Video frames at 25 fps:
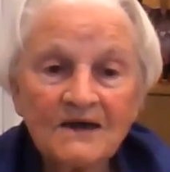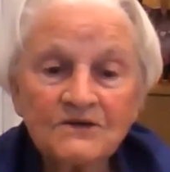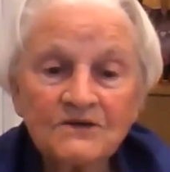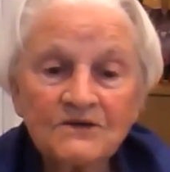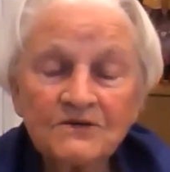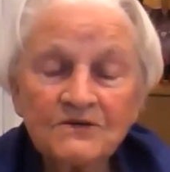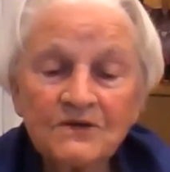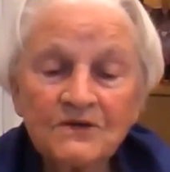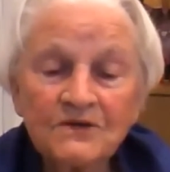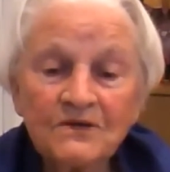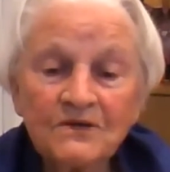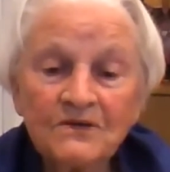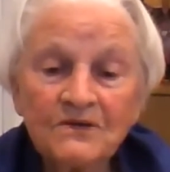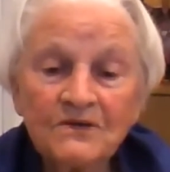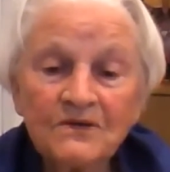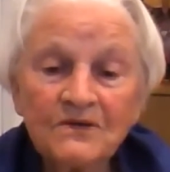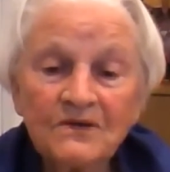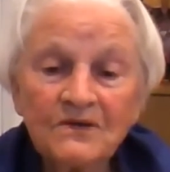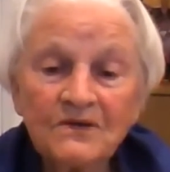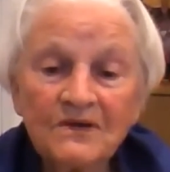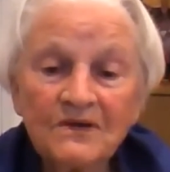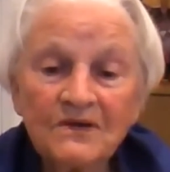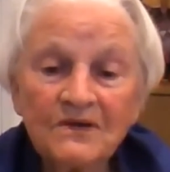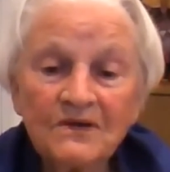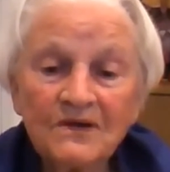So
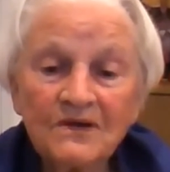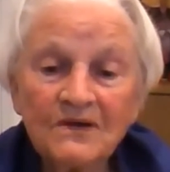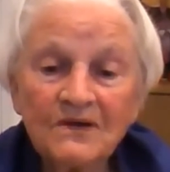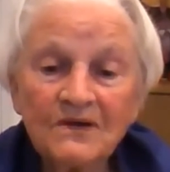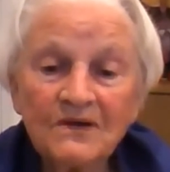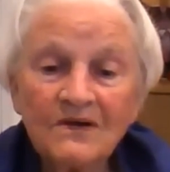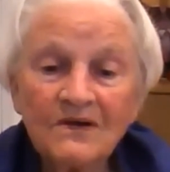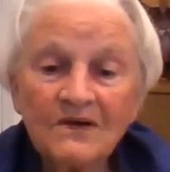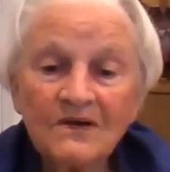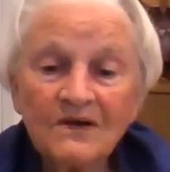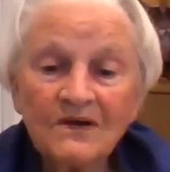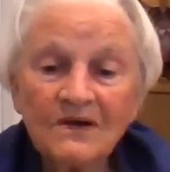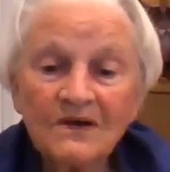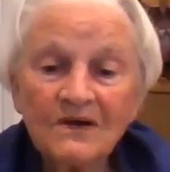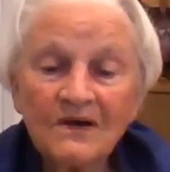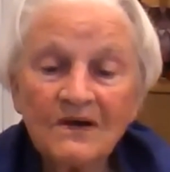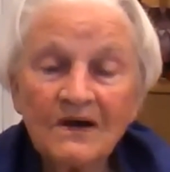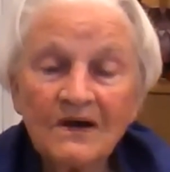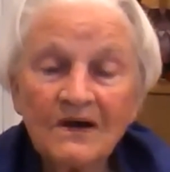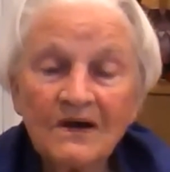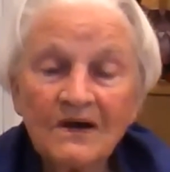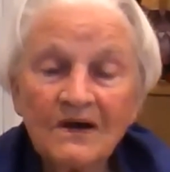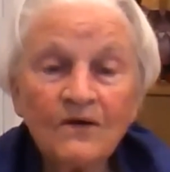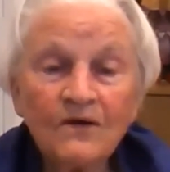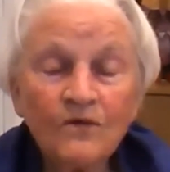
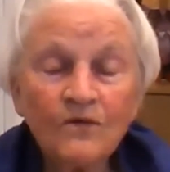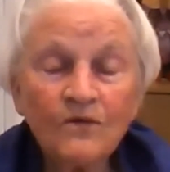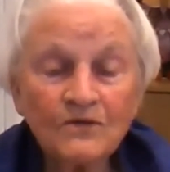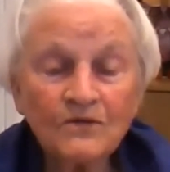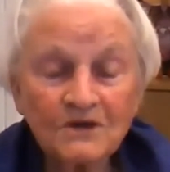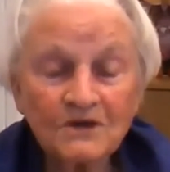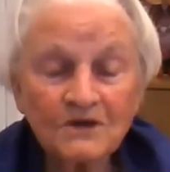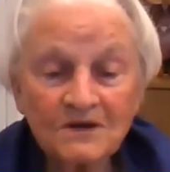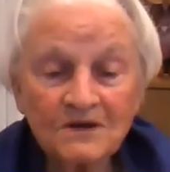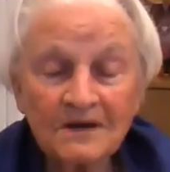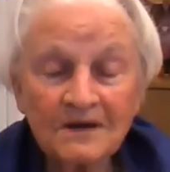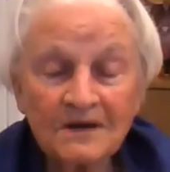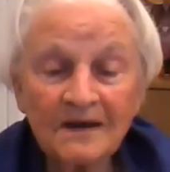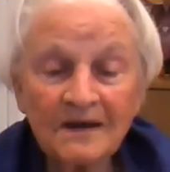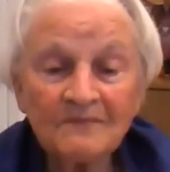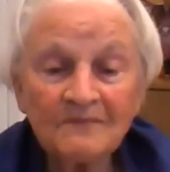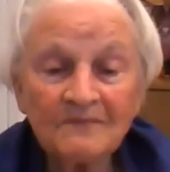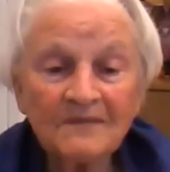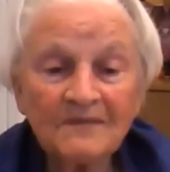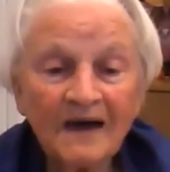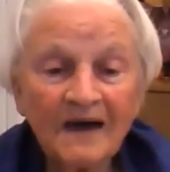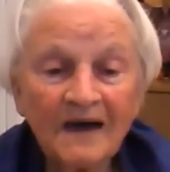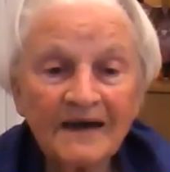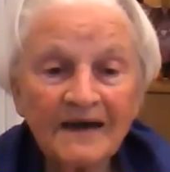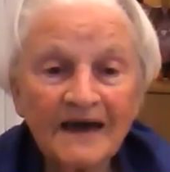all the same,
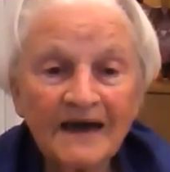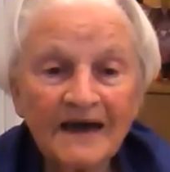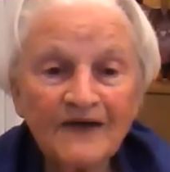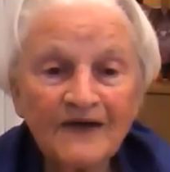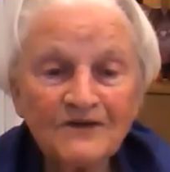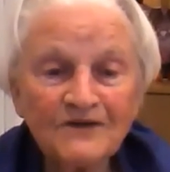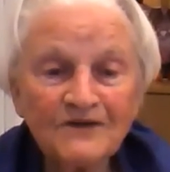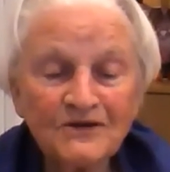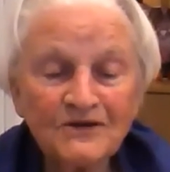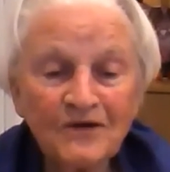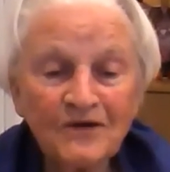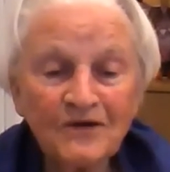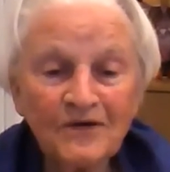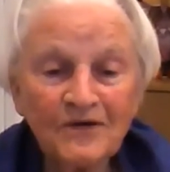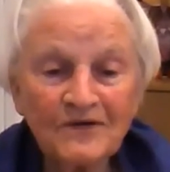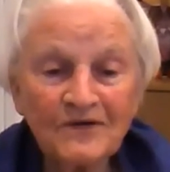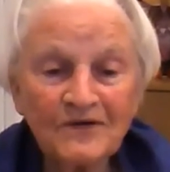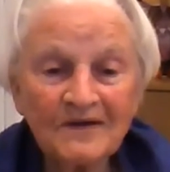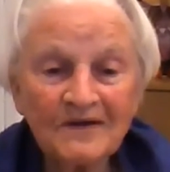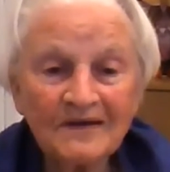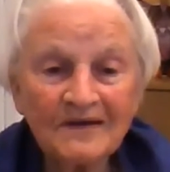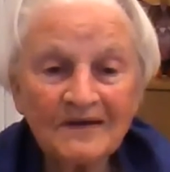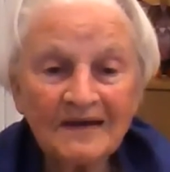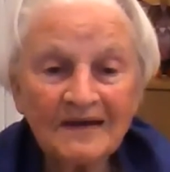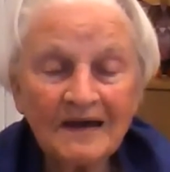I carried on,
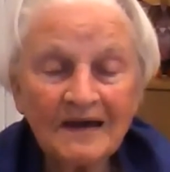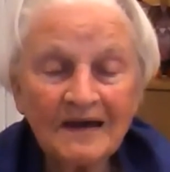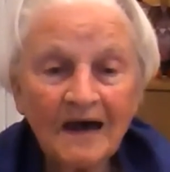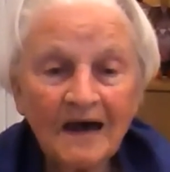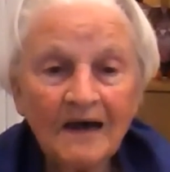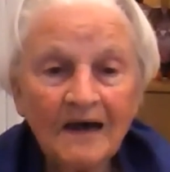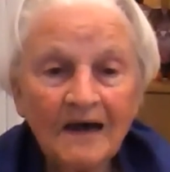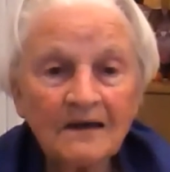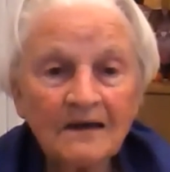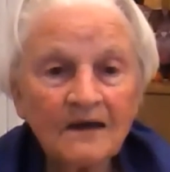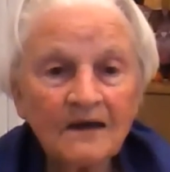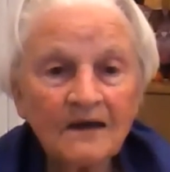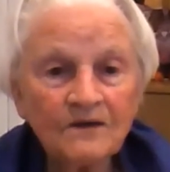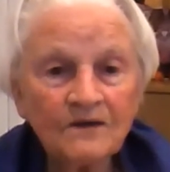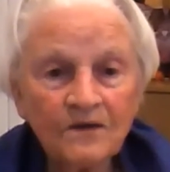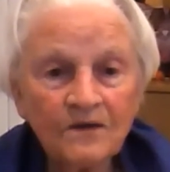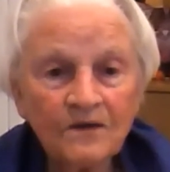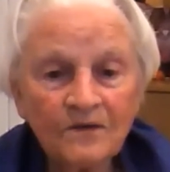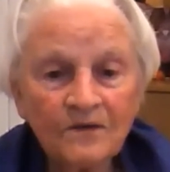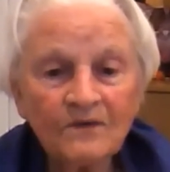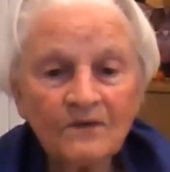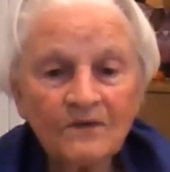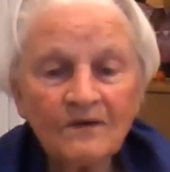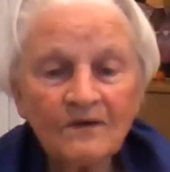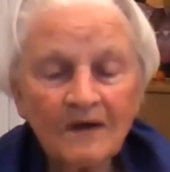and I
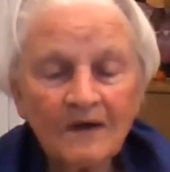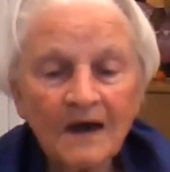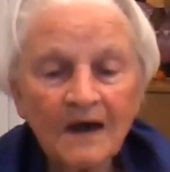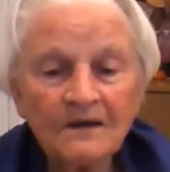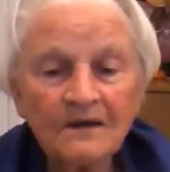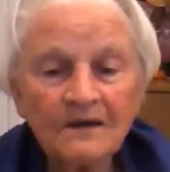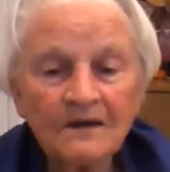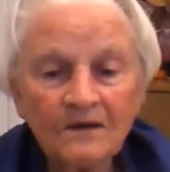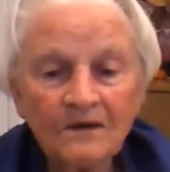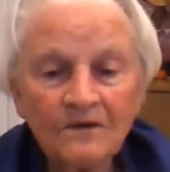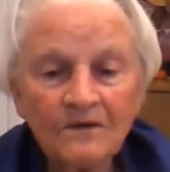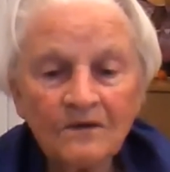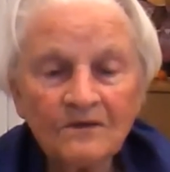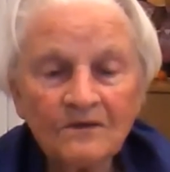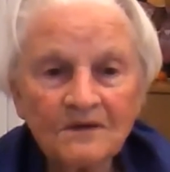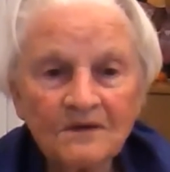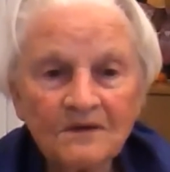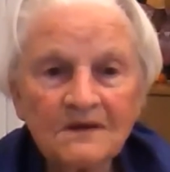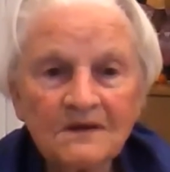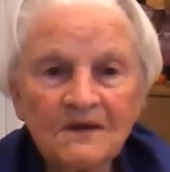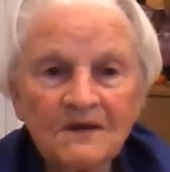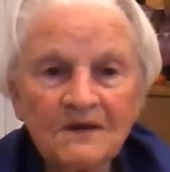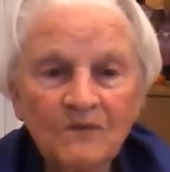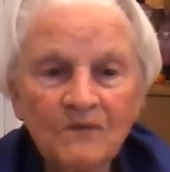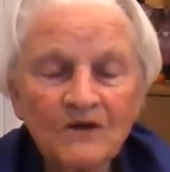know that
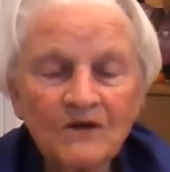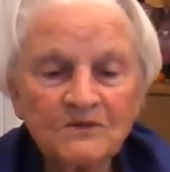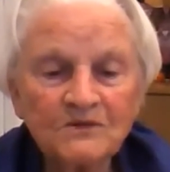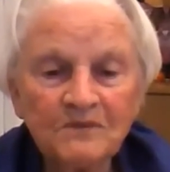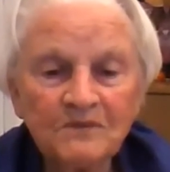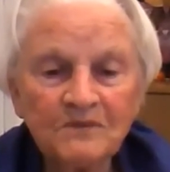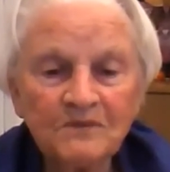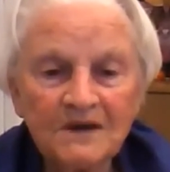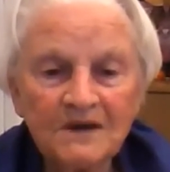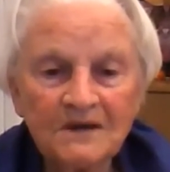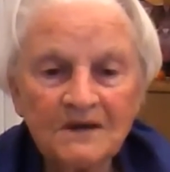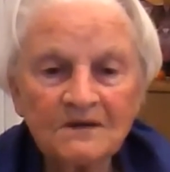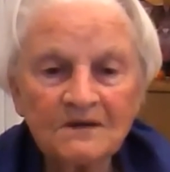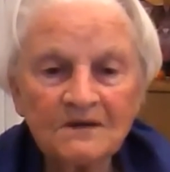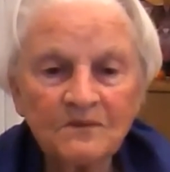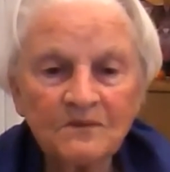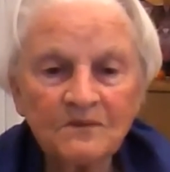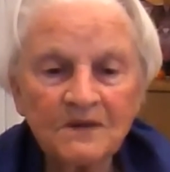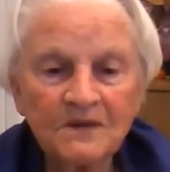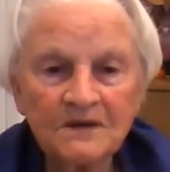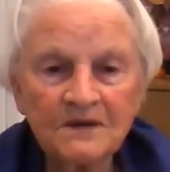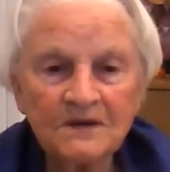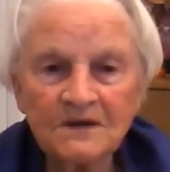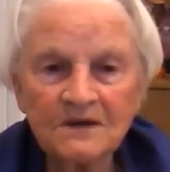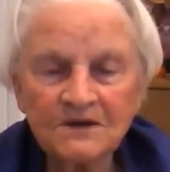he was pleased that we
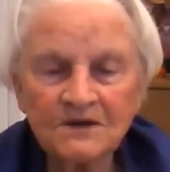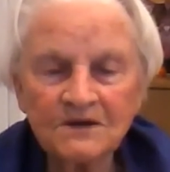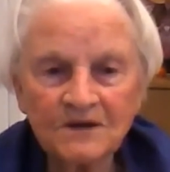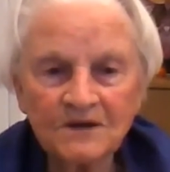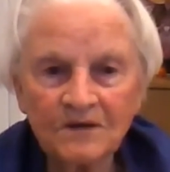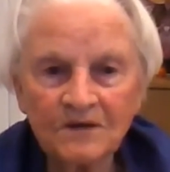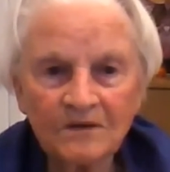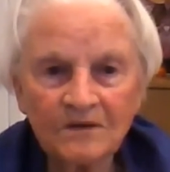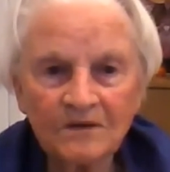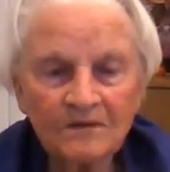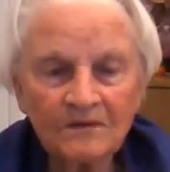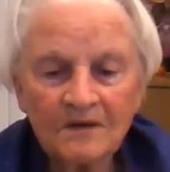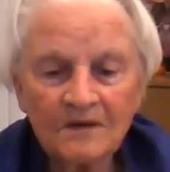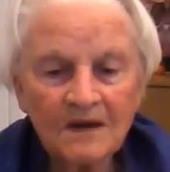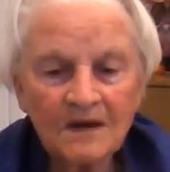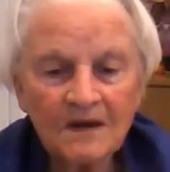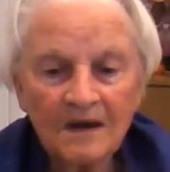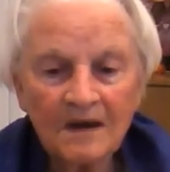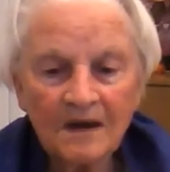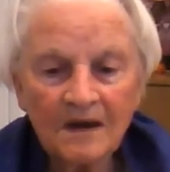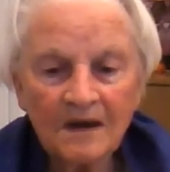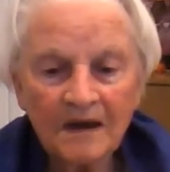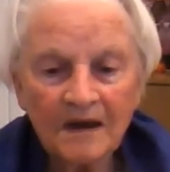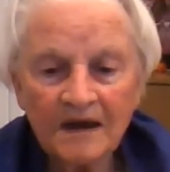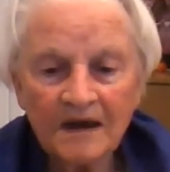did so,
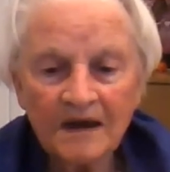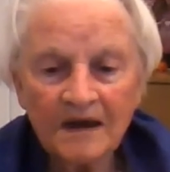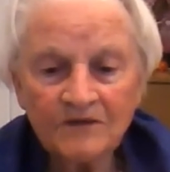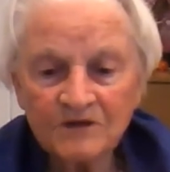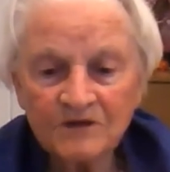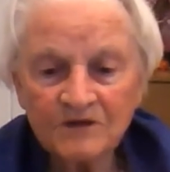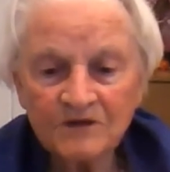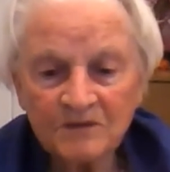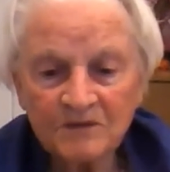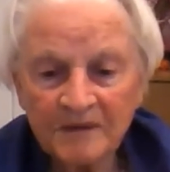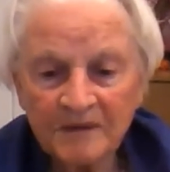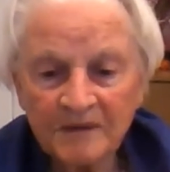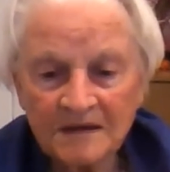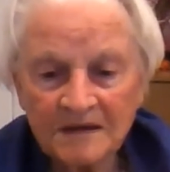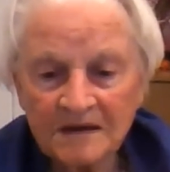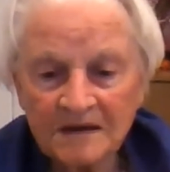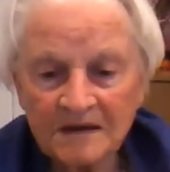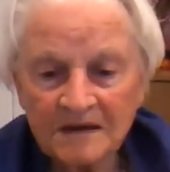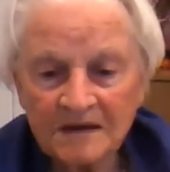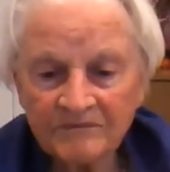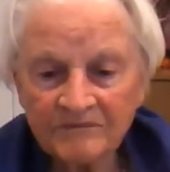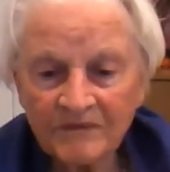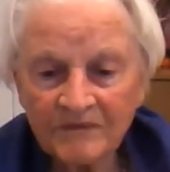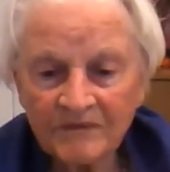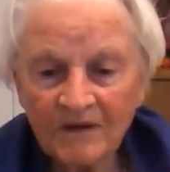irrespective
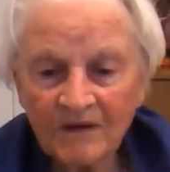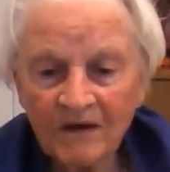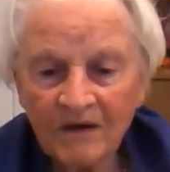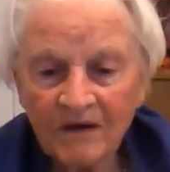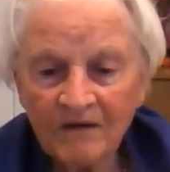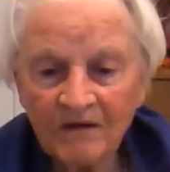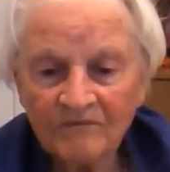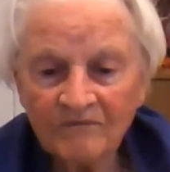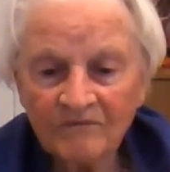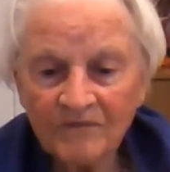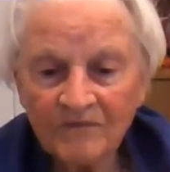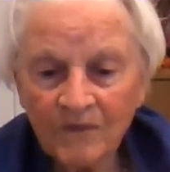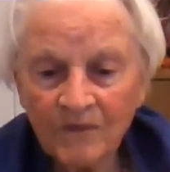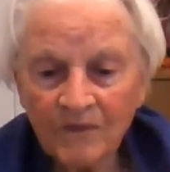of